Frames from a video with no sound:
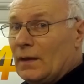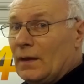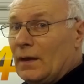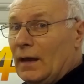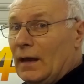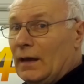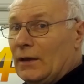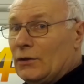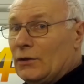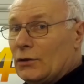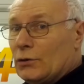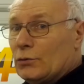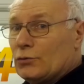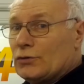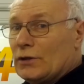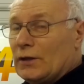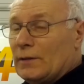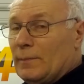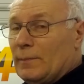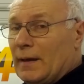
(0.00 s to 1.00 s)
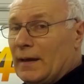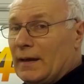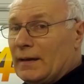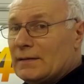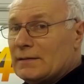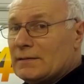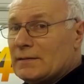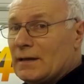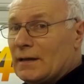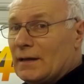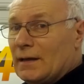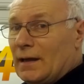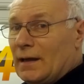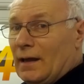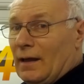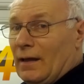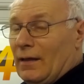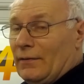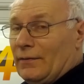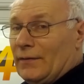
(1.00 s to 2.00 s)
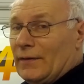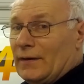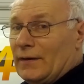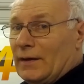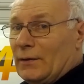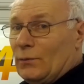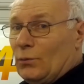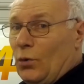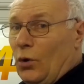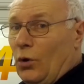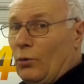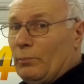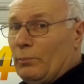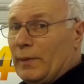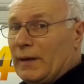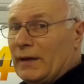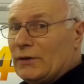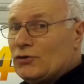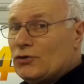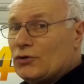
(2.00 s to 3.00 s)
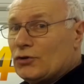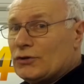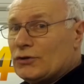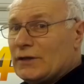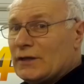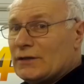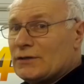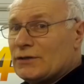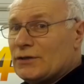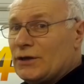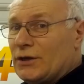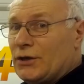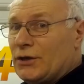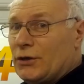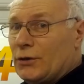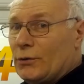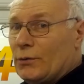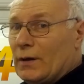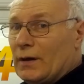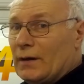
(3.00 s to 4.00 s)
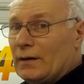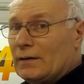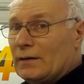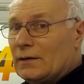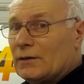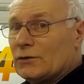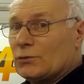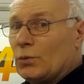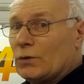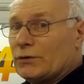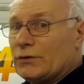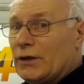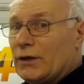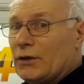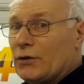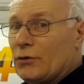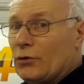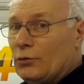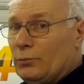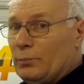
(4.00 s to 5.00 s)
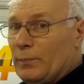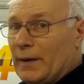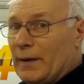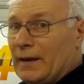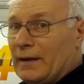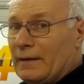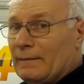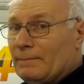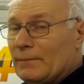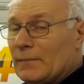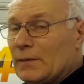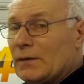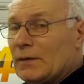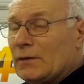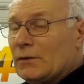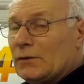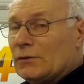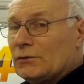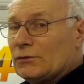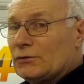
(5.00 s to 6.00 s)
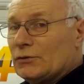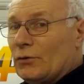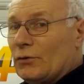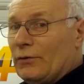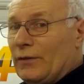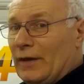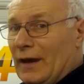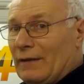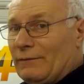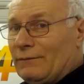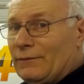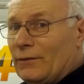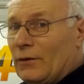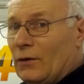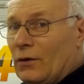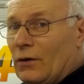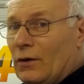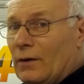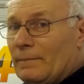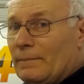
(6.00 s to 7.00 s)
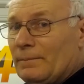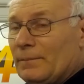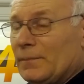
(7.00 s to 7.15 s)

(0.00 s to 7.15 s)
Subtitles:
it usually means that it won't be just as secure as what it could be. So therefore,